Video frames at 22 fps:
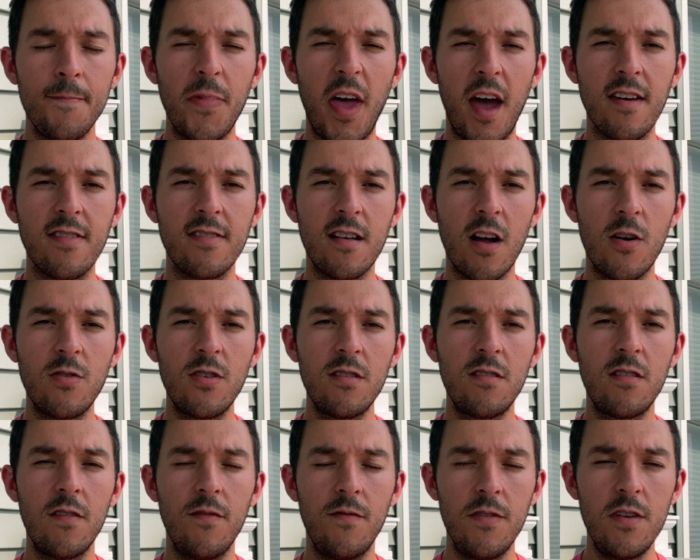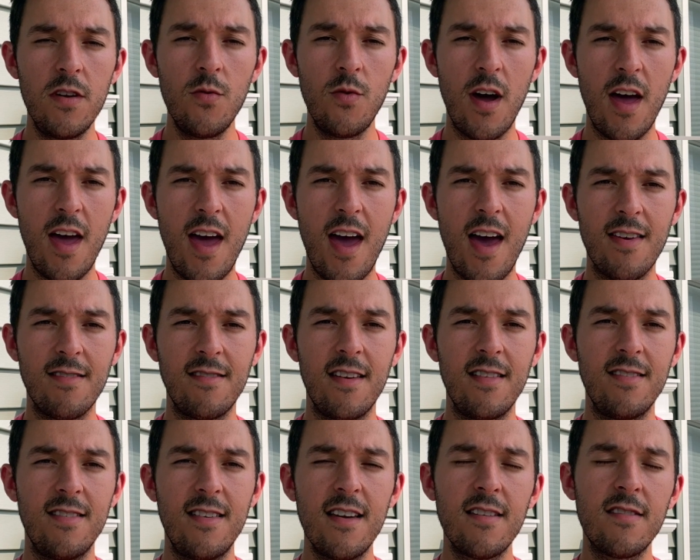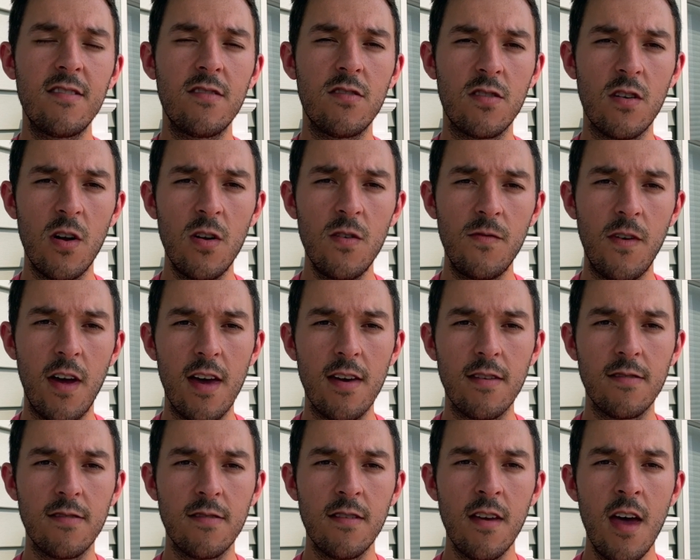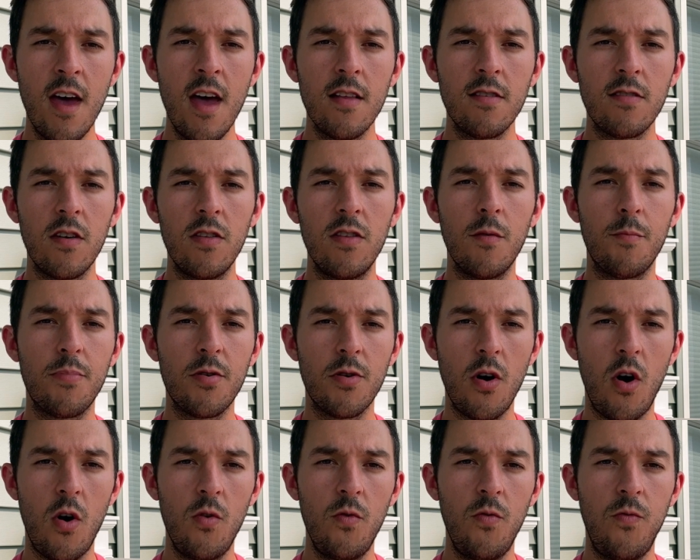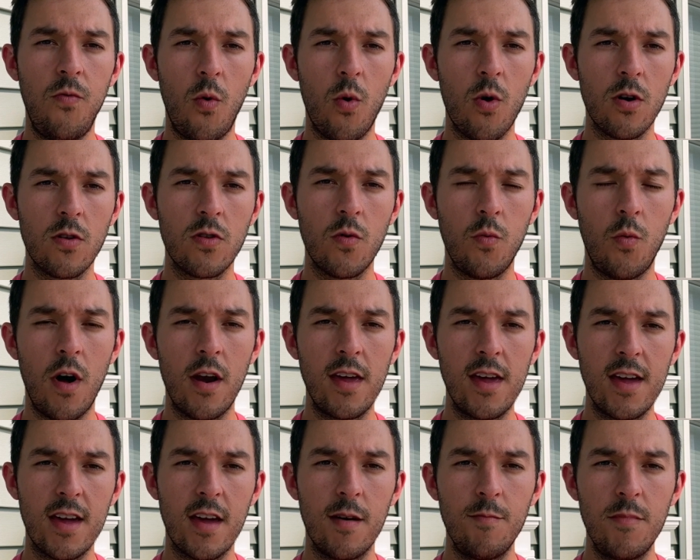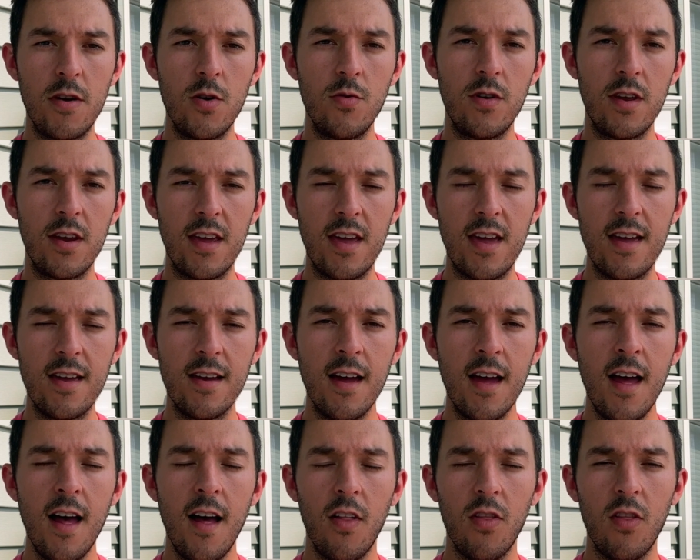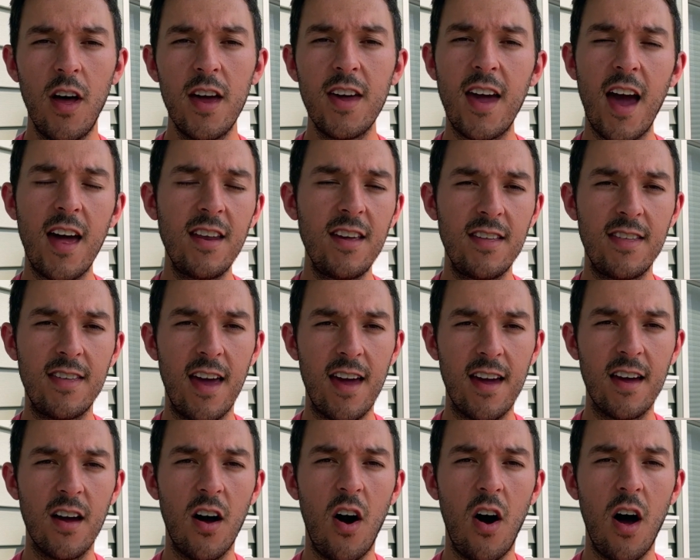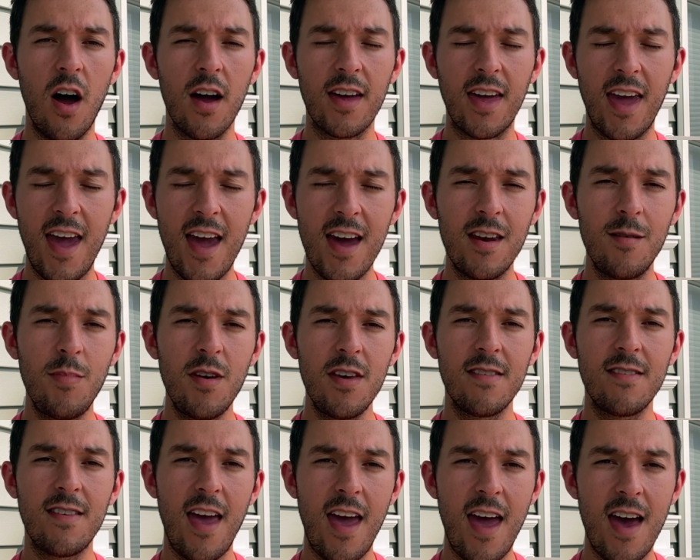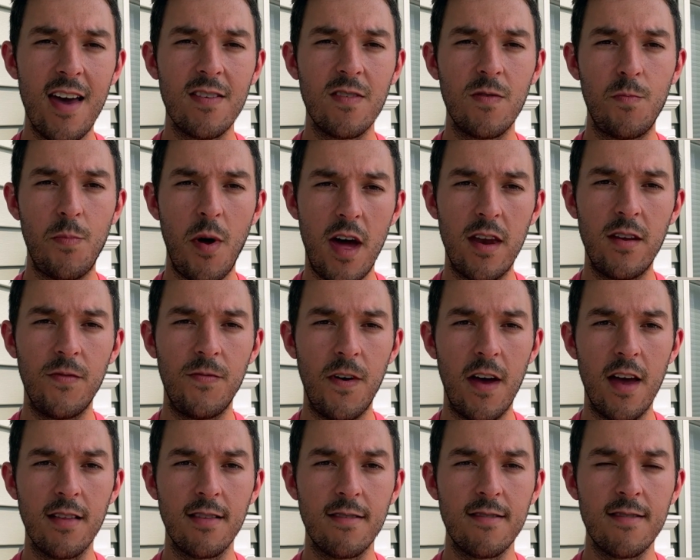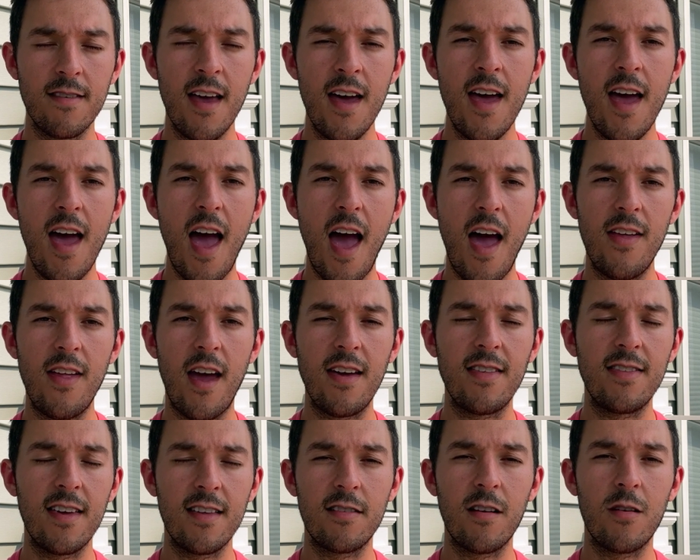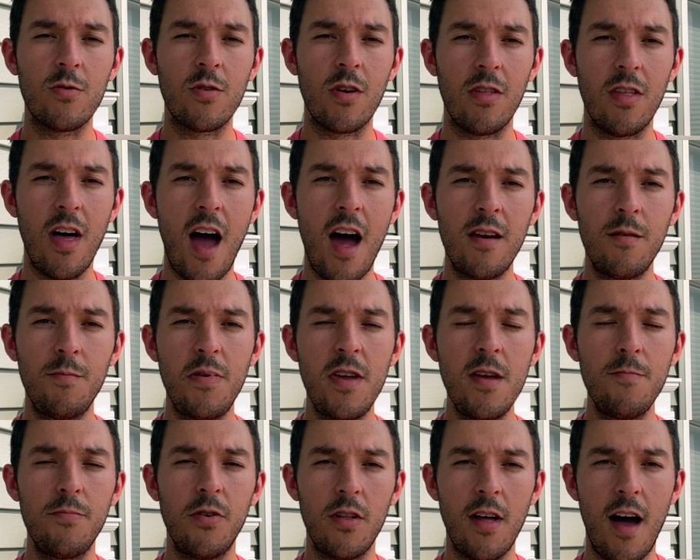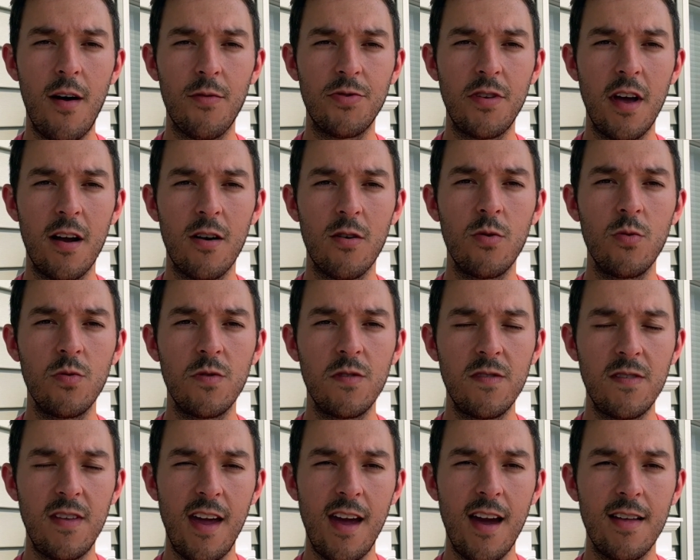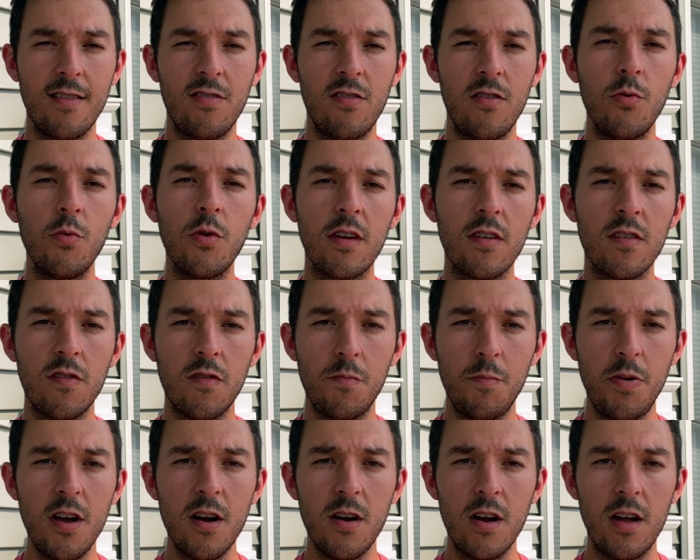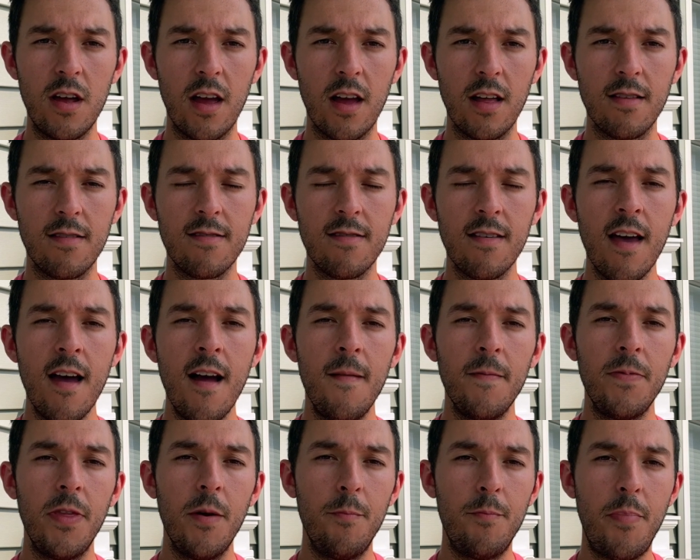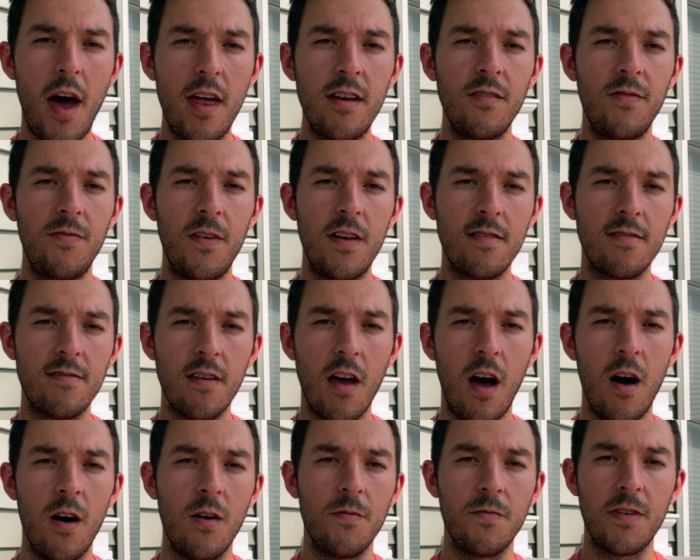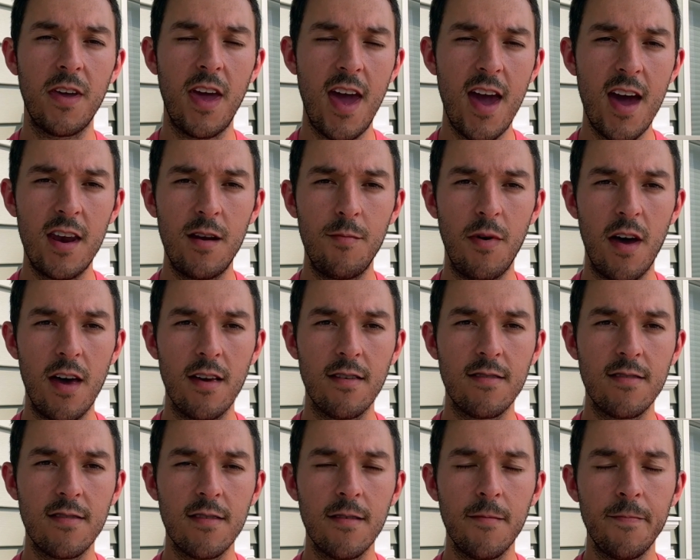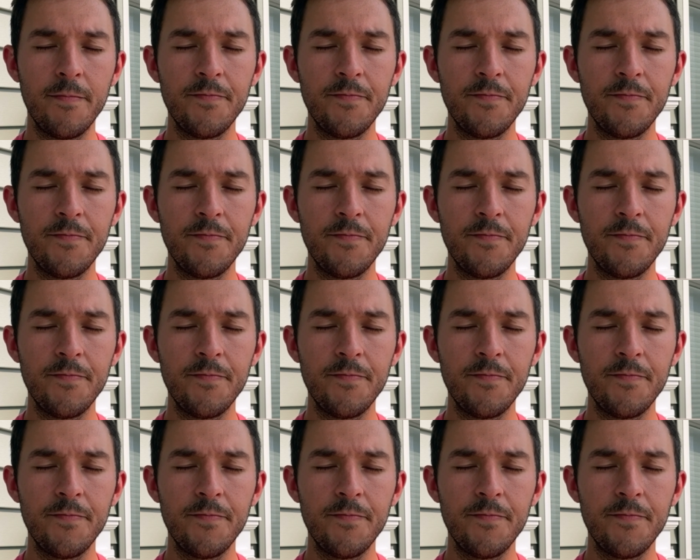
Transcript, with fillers: I started to view it as a disservice to the pro 420 community. Like anything, cannabis has benefits. And I think there's a lot of people out there who stand to experience the benefits of cannabis.